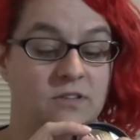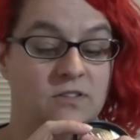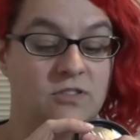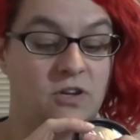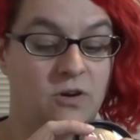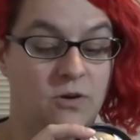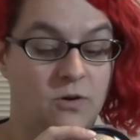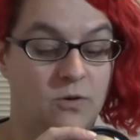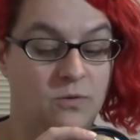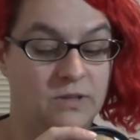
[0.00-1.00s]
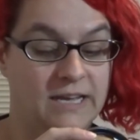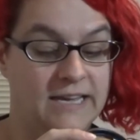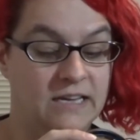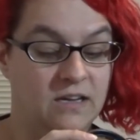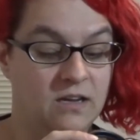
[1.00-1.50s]
So
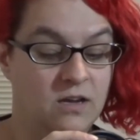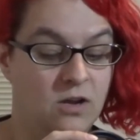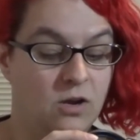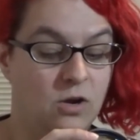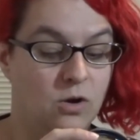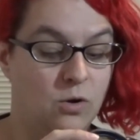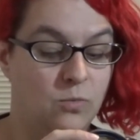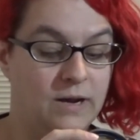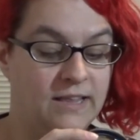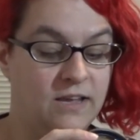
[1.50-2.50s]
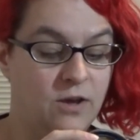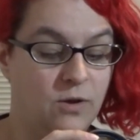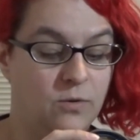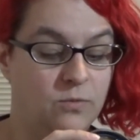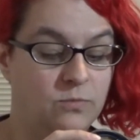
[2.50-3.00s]
like
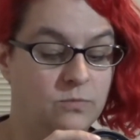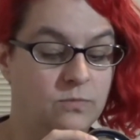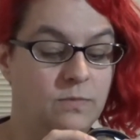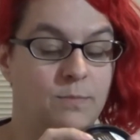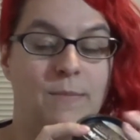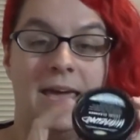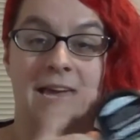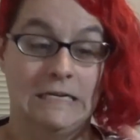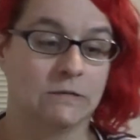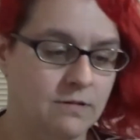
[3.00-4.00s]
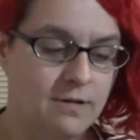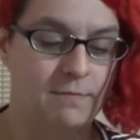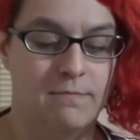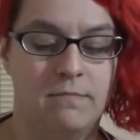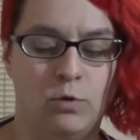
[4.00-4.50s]
Aurelio made
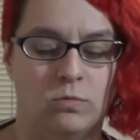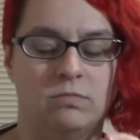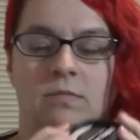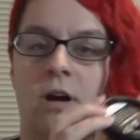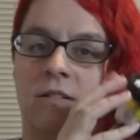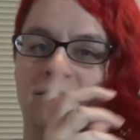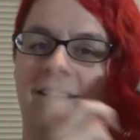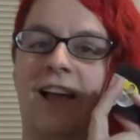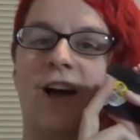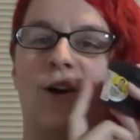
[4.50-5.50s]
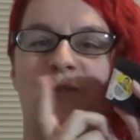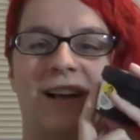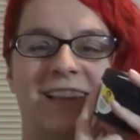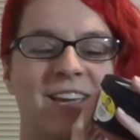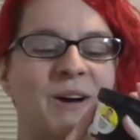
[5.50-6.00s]

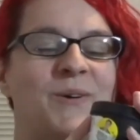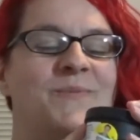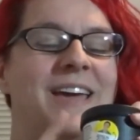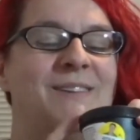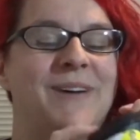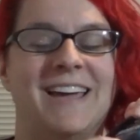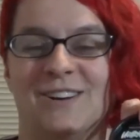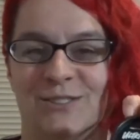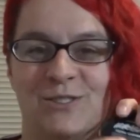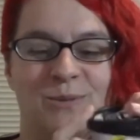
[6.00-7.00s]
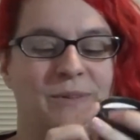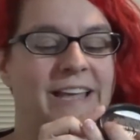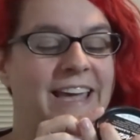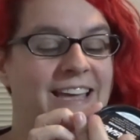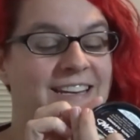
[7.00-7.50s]
my Ultra
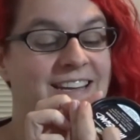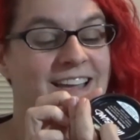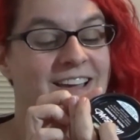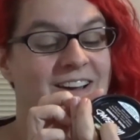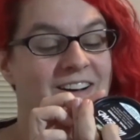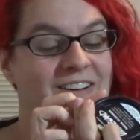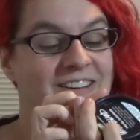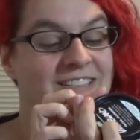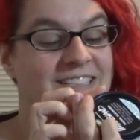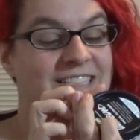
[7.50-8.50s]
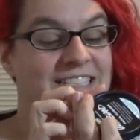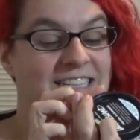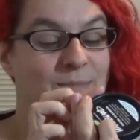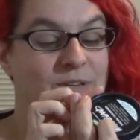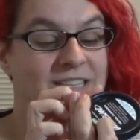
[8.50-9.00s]
Bland on
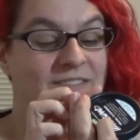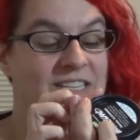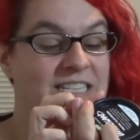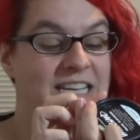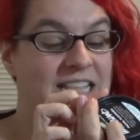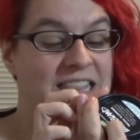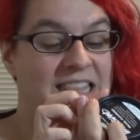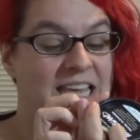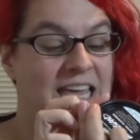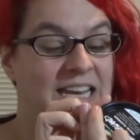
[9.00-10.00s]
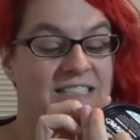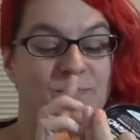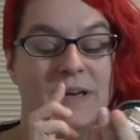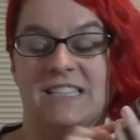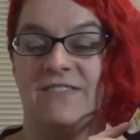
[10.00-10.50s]
December 17th, and it's
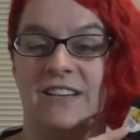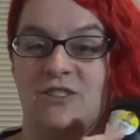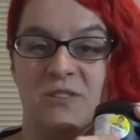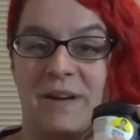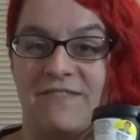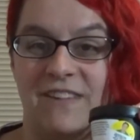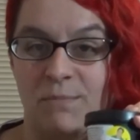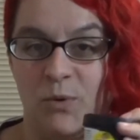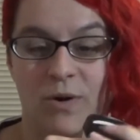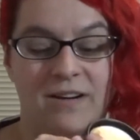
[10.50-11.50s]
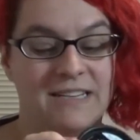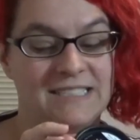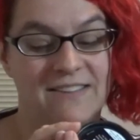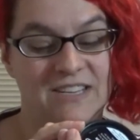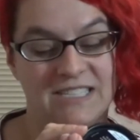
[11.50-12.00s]
best if I use it by February
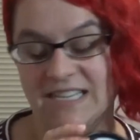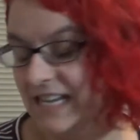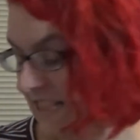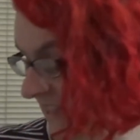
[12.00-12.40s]
17th.